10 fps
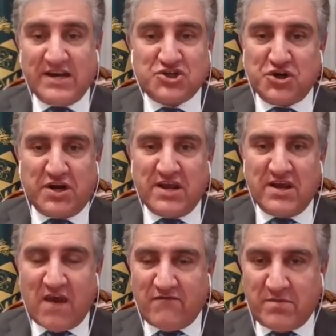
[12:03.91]

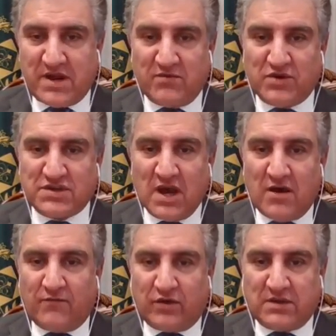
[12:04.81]
Initially, everybody was
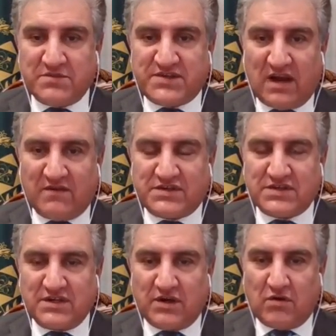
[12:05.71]
for
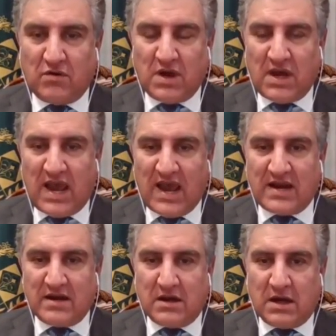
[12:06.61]
themselves,
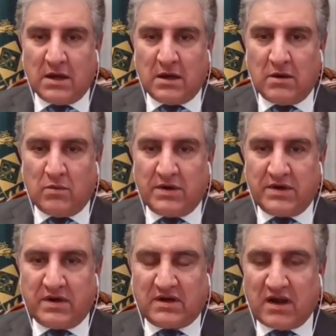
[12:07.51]
and
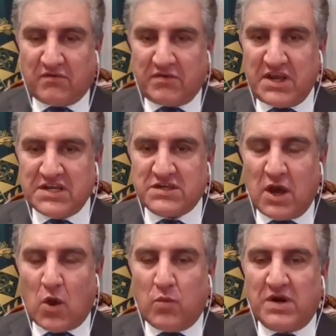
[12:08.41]

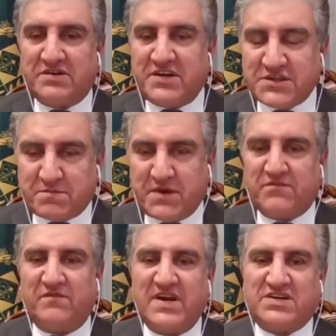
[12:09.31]
countries were
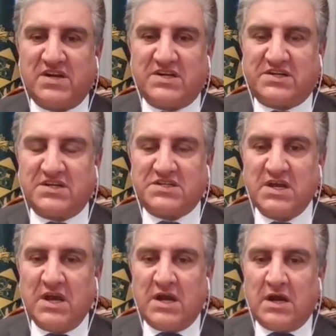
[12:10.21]
desperate for
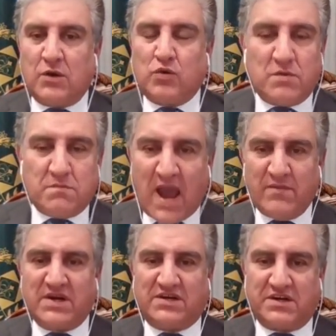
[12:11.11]
ventilators, couldn't
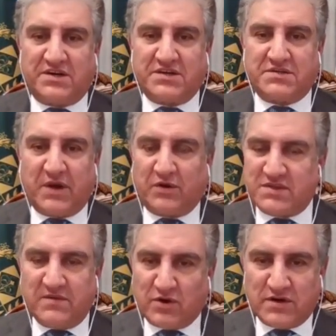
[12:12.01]
buy ventilators
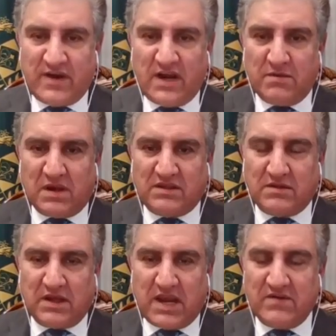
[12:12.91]
because they were not
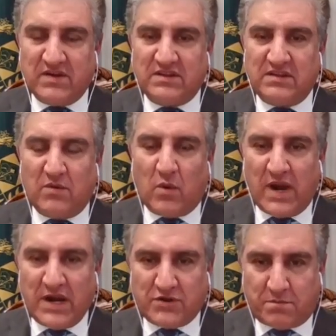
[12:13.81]
available. Even they
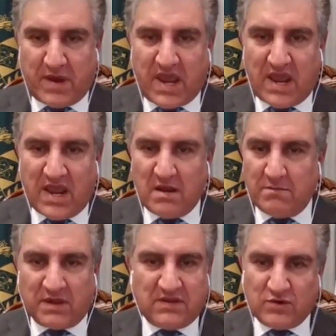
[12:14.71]
were willing to
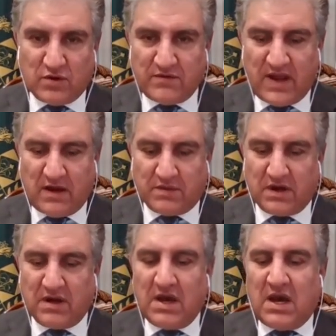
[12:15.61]
pay, but they were not
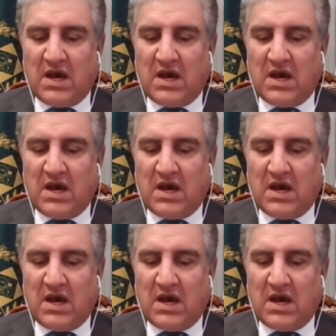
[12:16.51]
available.